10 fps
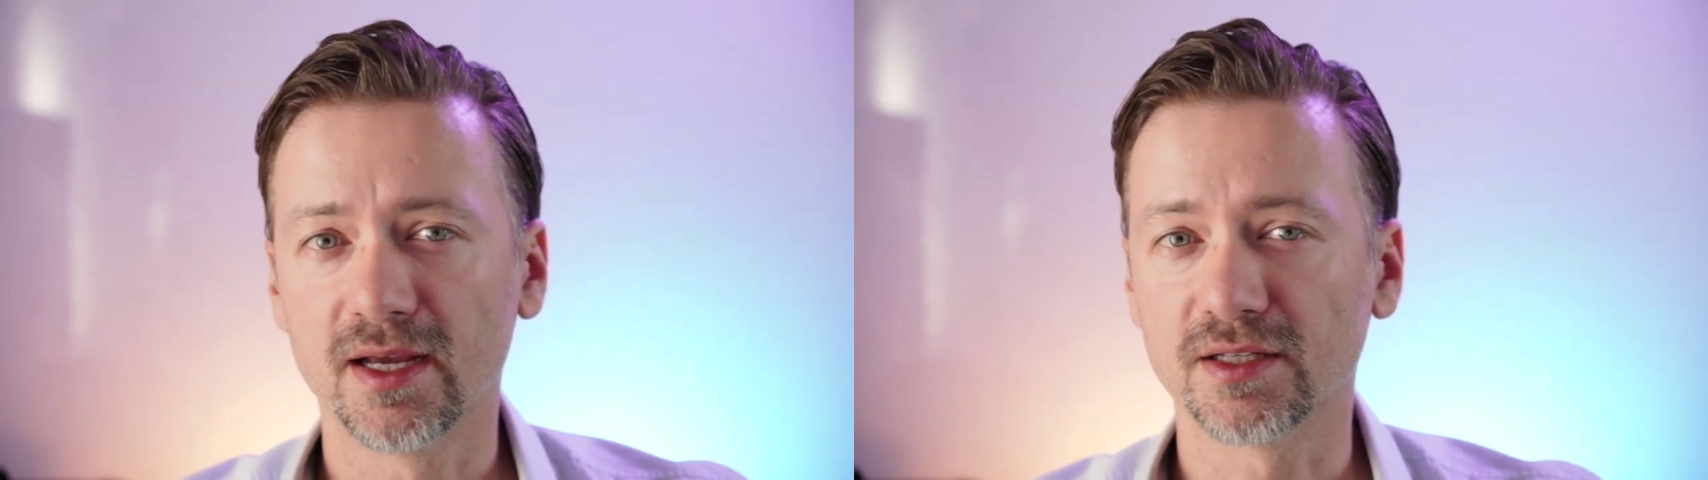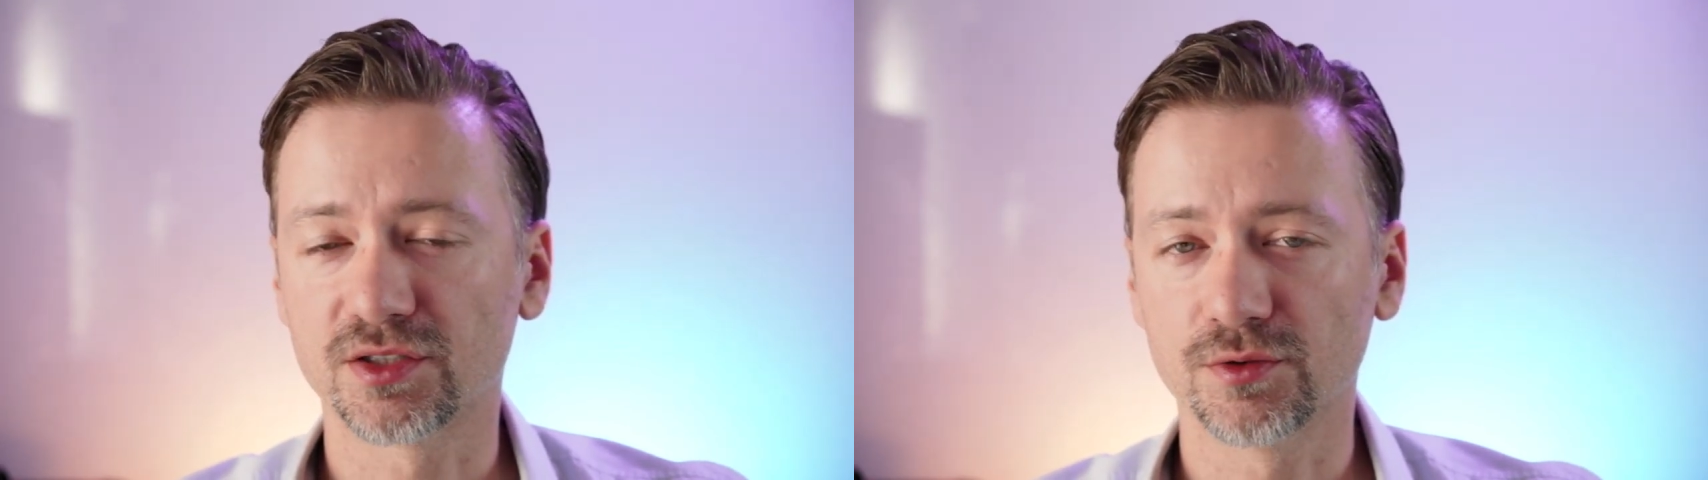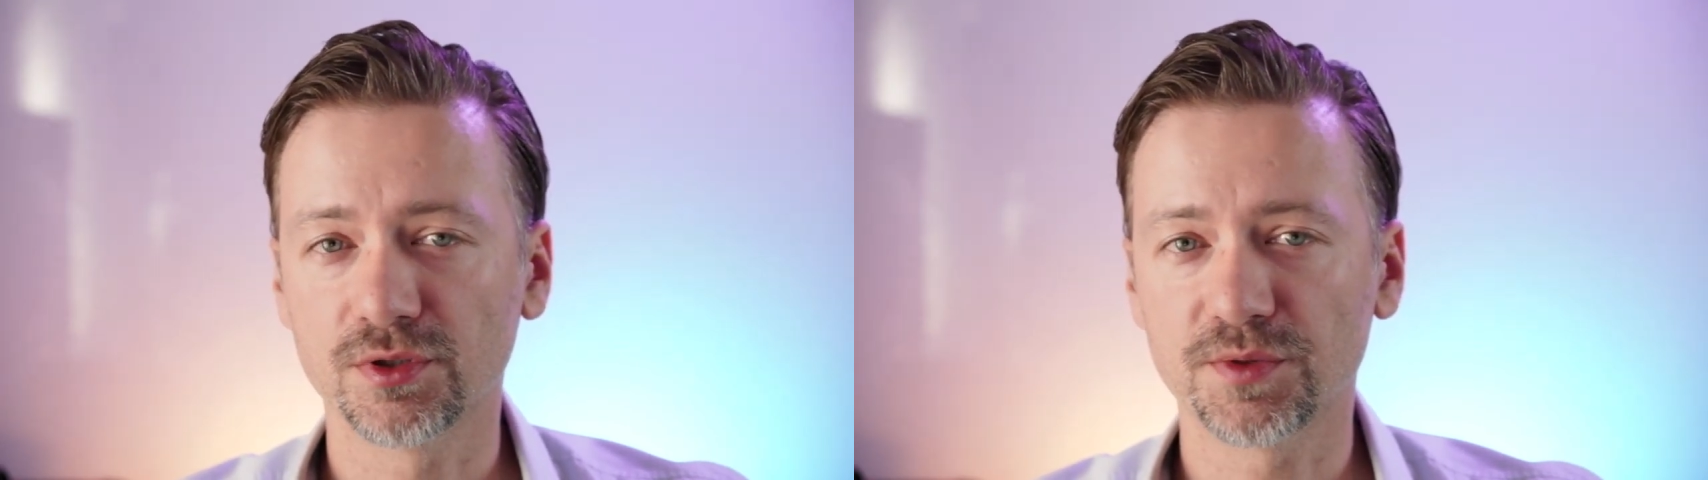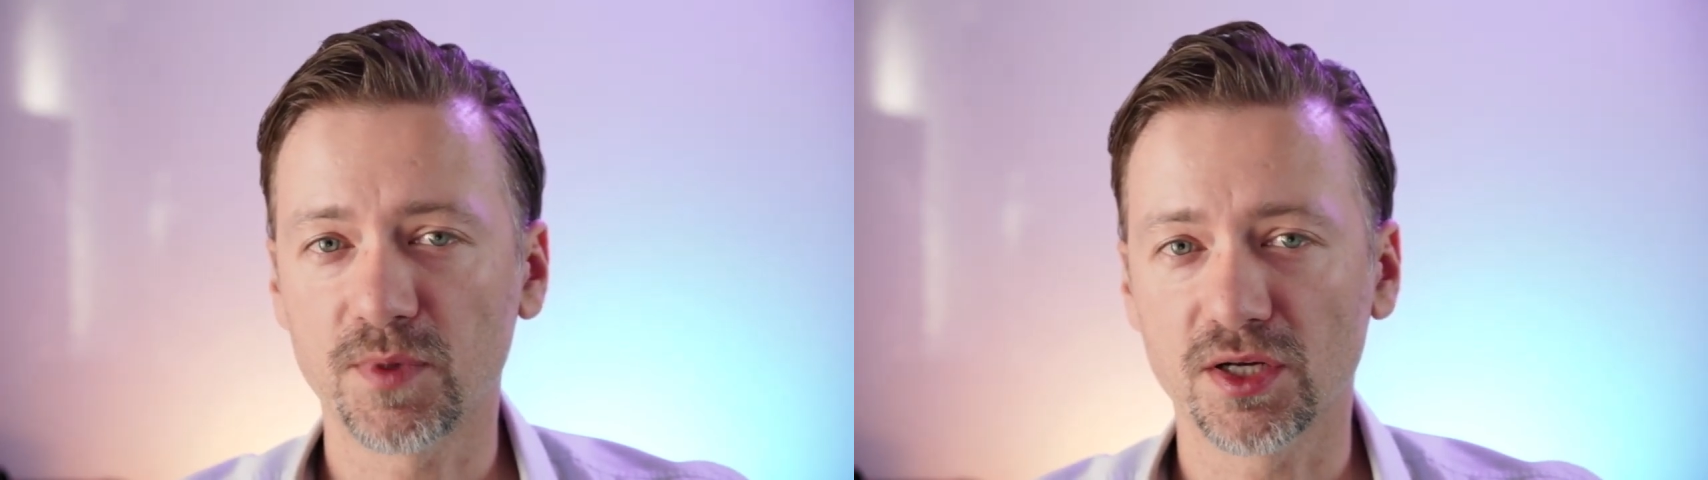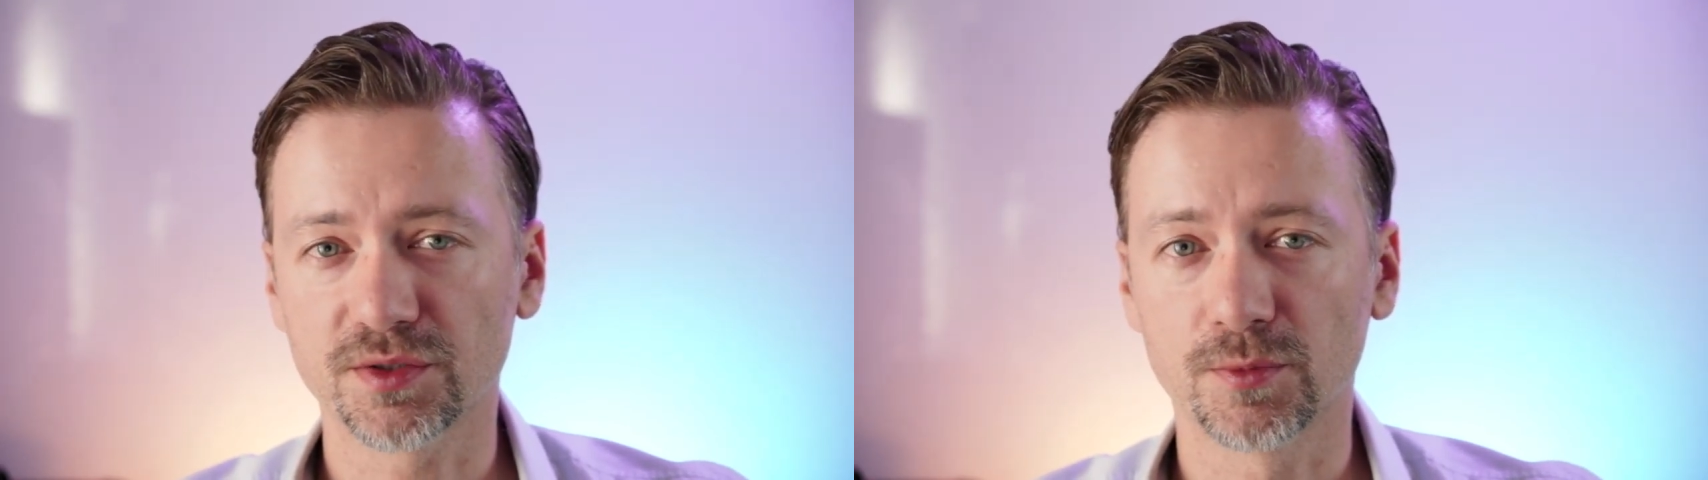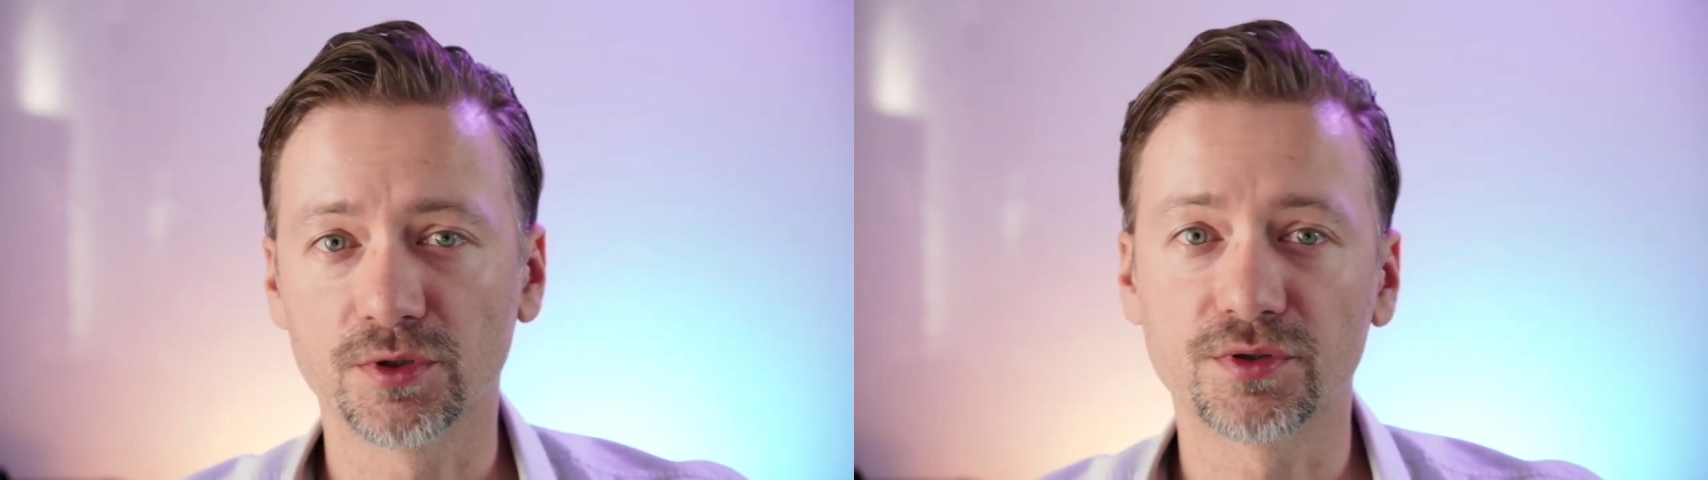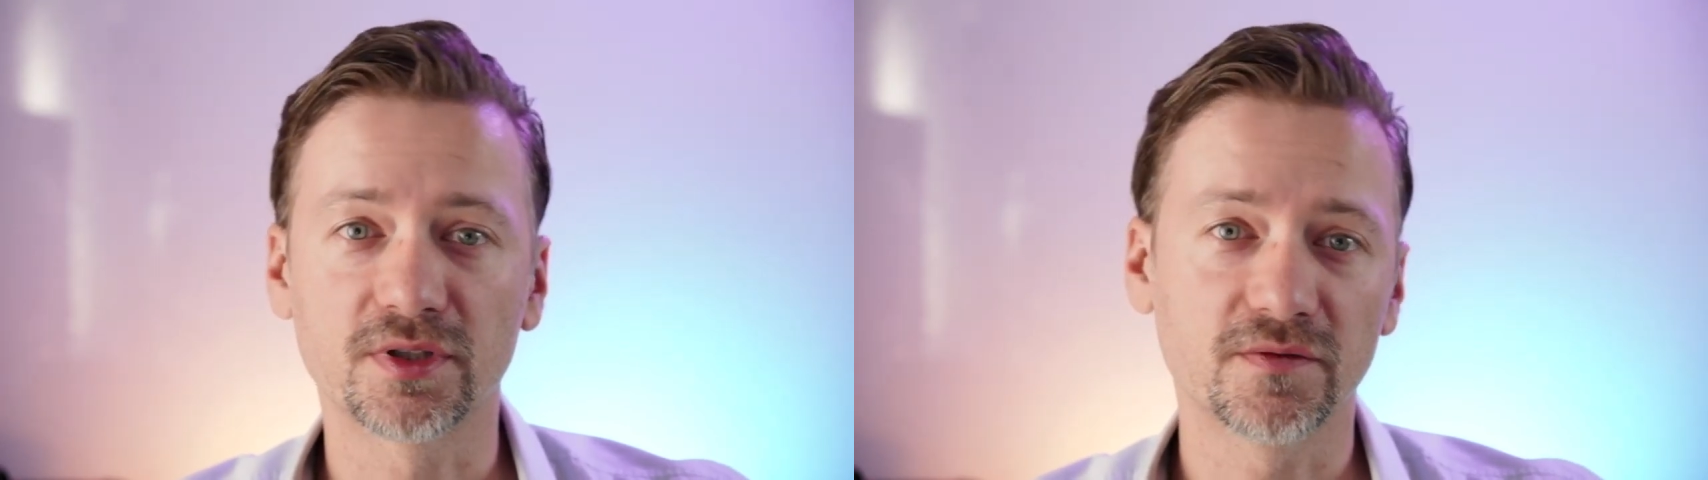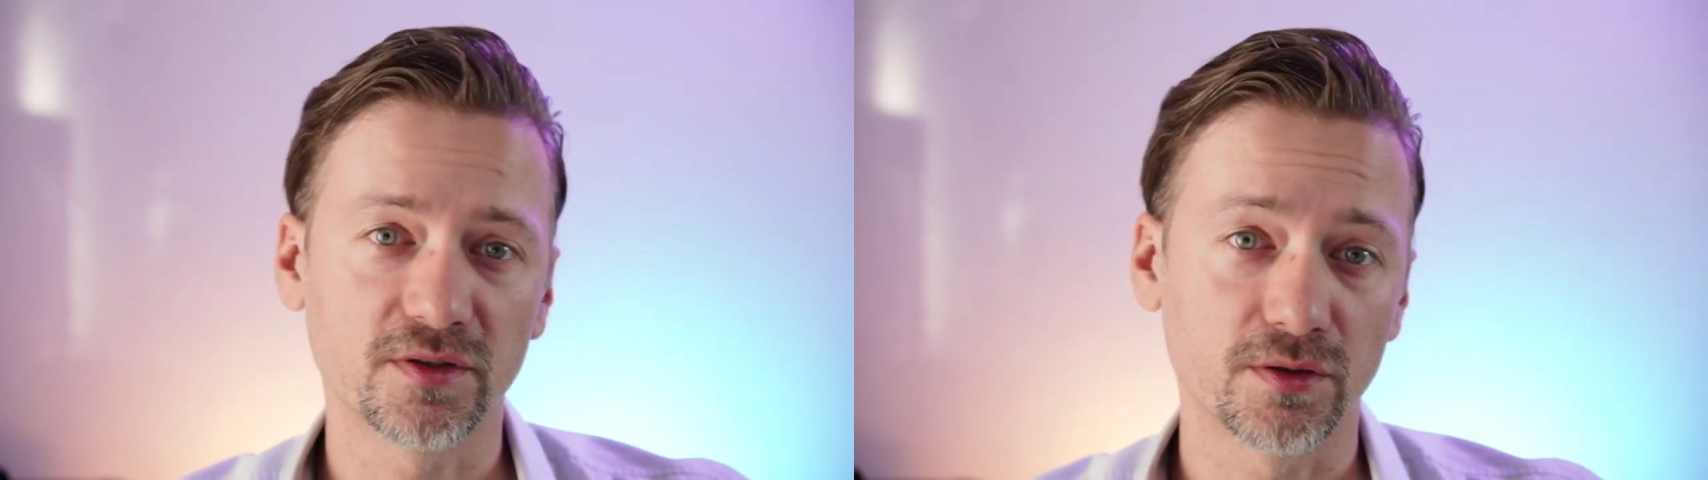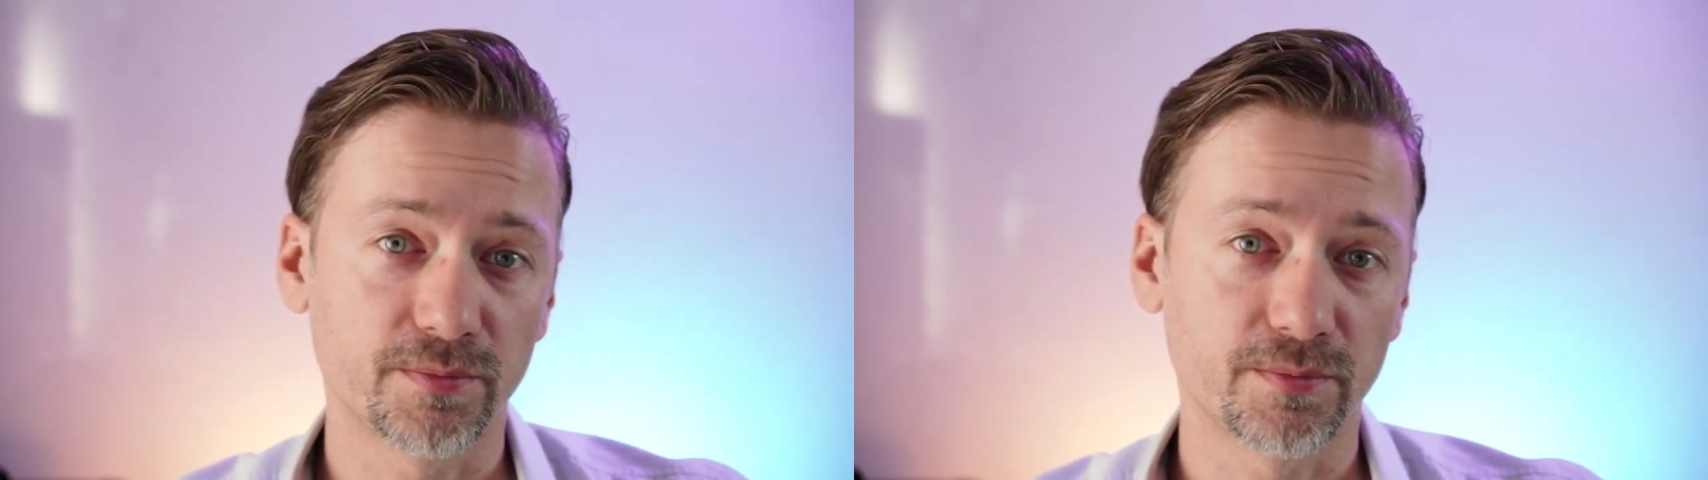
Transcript: as soon as possible to give their